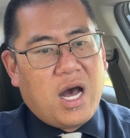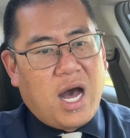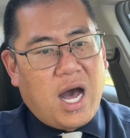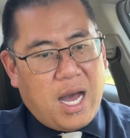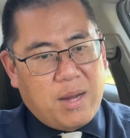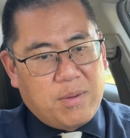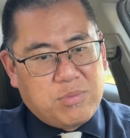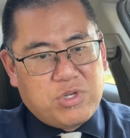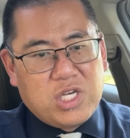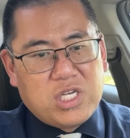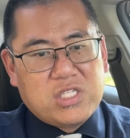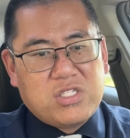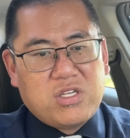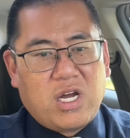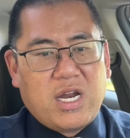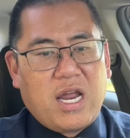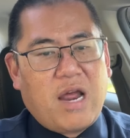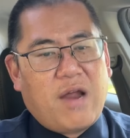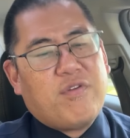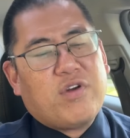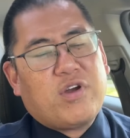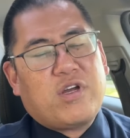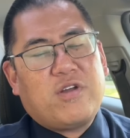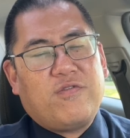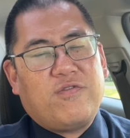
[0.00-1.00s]
"I'm just not
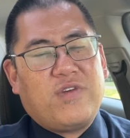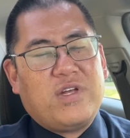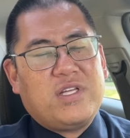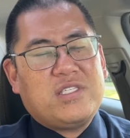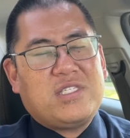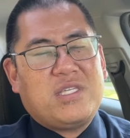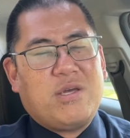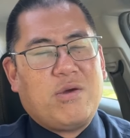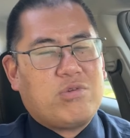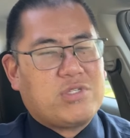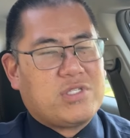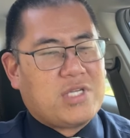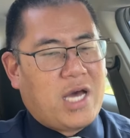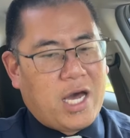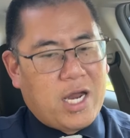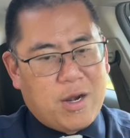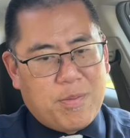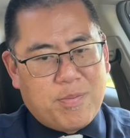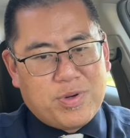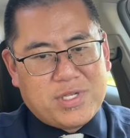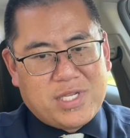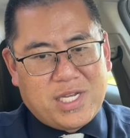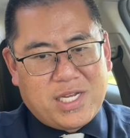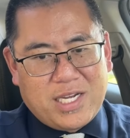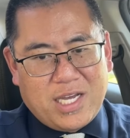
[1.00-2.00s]
ever convinced he was
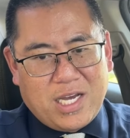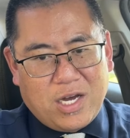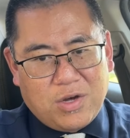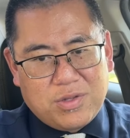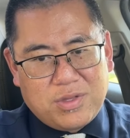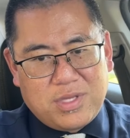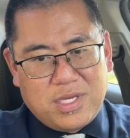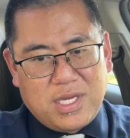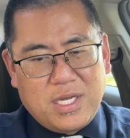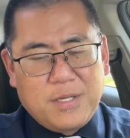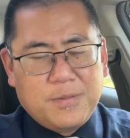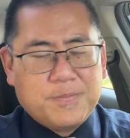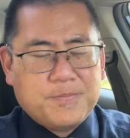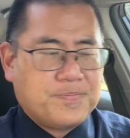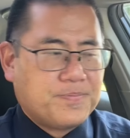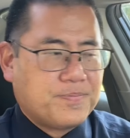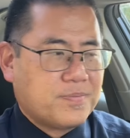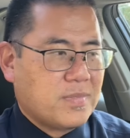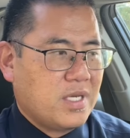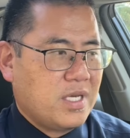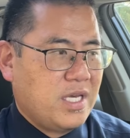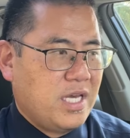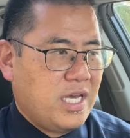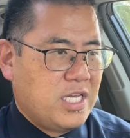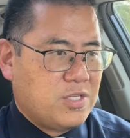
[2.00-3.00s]
100% healthy,"
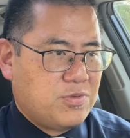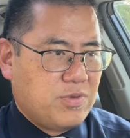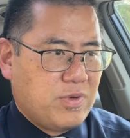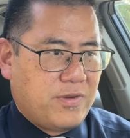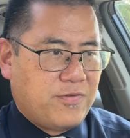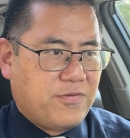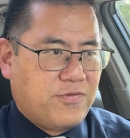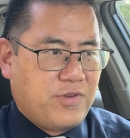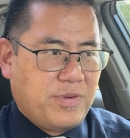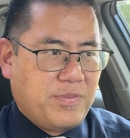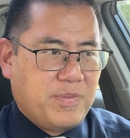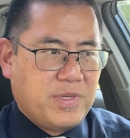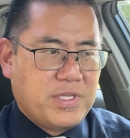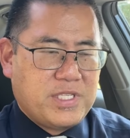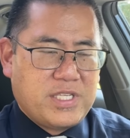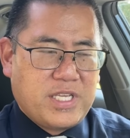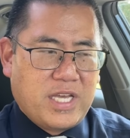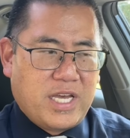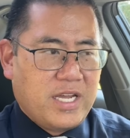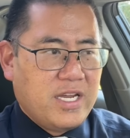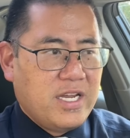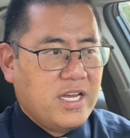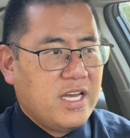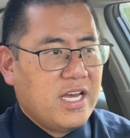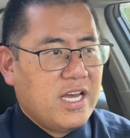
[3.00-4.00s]
is what Friedman
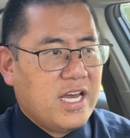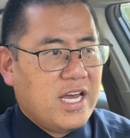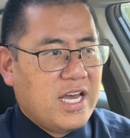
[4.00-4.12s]
said.